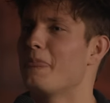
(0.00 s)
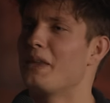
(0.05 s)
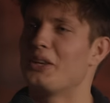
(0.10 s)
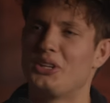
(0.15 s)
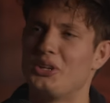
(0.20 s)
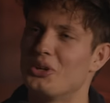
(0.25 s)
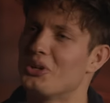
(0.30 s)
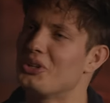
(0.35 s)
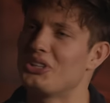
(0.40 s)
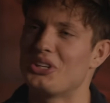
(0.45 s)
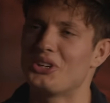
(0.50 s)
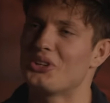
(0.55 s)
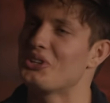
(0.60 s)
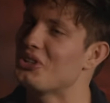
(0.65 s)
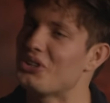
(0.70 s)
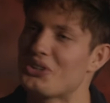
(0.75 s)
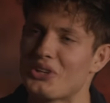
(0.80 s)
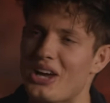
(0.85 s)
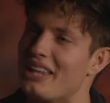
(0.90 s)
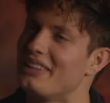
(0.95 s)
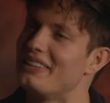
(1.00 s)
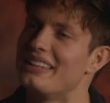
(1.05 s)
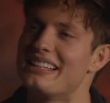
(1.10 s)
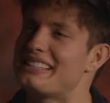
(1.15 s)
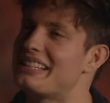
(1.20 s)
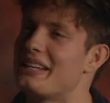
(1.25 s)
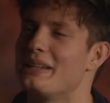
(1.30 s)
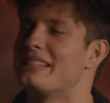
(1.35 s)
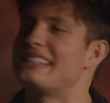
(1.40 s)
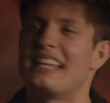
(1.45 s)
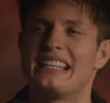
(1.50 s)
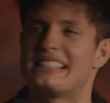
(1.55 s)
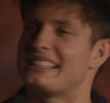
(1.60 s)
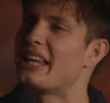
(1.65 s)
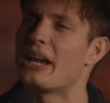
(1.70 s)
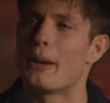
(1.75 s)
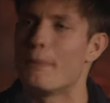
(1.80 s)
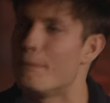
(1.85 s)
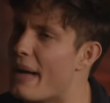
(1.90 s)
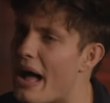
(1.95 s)
You're not listening. It's
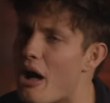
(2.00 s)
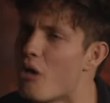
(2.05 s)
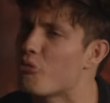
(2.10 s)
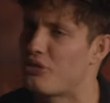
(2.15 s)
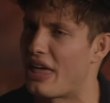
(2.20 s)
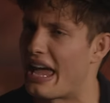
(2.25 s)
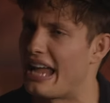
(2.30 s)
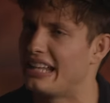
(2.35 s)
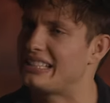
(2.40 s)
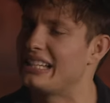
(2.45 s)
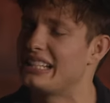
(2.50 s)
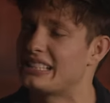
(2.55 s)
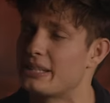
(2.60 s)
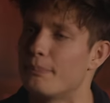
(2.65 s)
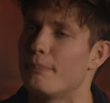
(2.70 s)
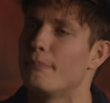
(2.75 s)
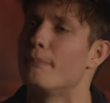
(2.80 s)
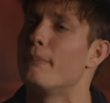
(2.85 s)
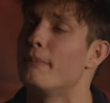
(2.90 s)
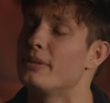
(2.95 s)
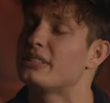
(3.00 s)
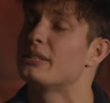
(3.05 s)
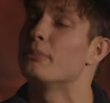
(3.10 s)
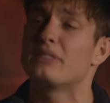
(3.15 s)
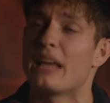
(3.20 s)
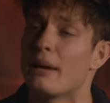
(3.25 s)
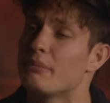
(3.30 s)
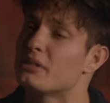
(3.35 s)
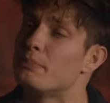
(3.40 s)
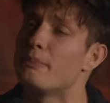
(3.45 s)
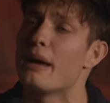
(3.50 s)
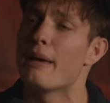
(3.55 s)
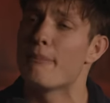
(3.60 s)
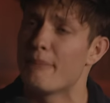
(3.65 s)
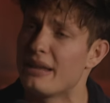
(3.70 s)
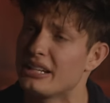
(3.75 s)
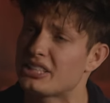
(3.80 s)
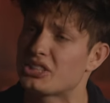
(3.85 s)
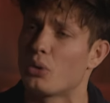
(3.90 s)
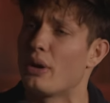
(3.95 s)
not about that. Sometimes my
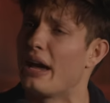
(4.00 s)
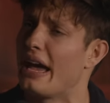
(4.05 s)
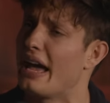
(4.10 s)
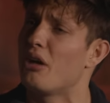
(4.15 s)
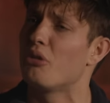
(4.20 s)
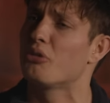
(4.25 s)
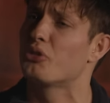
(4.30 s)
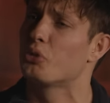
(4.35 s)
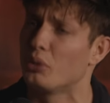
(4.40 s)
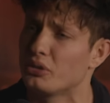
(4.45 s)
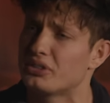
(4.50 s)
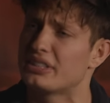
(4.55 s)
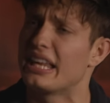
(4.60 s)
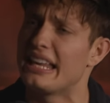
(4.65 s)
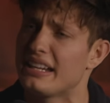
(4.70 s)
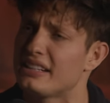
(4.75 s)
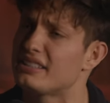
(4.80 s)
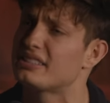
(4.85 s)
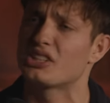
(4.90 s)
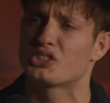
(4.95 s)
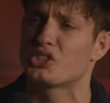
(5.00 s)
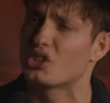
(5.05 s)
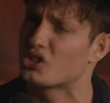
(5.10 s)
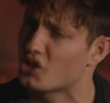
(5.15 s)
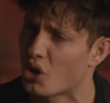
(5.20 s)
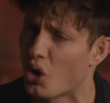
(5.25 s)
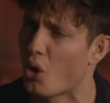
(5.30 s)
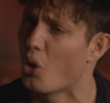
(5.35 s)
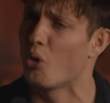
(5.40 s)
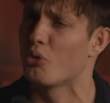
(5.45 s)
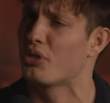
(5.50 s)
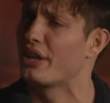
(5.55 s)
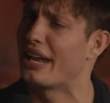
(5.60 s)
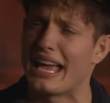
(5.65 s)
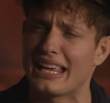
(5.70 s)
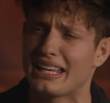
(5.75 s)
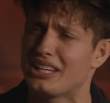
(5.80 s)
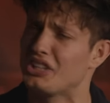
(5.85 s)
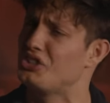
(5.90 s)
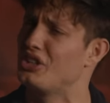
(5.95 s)
mental health will take such a toll that
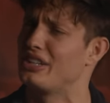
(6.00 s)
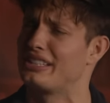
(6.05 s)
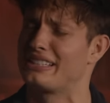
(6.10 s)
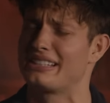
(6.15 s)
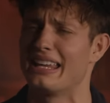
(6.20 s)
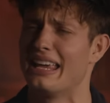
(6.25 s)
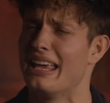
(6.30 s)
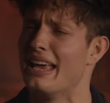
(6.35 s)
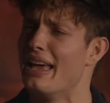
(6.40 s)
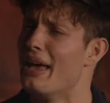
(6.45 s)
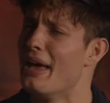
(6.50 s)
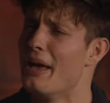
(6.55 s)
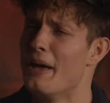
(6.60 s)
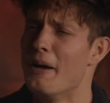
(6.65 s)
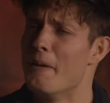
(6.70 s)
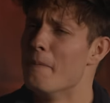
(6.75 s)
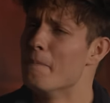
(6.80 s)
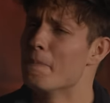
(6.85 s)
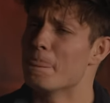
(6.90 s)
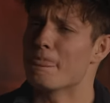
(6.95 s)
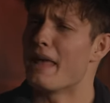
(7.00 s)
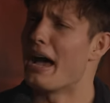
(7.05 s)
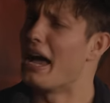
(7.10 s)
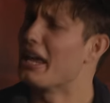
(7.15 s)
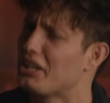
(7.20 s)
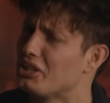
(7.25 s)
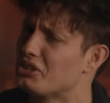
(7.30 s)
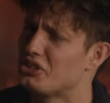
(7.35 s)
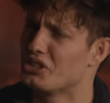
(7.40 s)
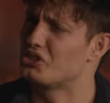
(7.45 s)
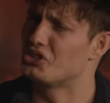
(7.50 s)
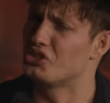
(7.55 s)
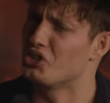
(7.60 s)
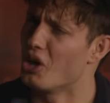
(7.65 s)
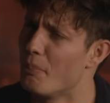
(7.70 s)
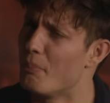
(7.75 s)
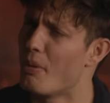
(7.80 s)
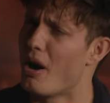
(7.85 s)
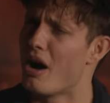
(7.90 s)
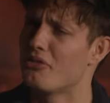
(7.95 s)
I could just
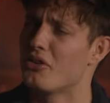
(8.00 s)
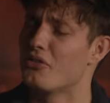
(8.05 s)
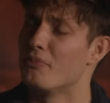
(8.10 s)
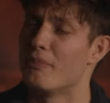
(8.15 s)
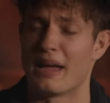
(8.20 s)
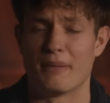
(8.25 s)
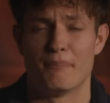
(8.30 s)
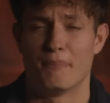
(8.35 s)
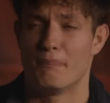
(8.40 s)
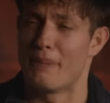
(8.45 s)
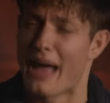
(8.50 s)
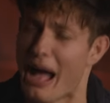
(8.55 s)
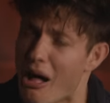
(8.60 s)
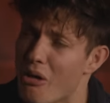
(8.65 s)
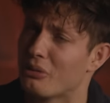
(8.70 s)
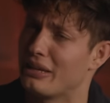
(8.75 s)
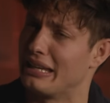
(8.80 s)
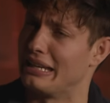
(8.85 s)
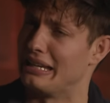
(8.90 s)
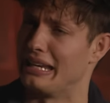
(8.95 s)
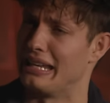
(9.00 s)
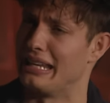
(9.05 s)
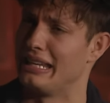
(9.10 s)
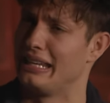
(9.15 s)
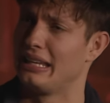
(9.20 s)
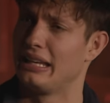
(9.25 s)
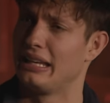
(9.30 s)
jump off of my balcony.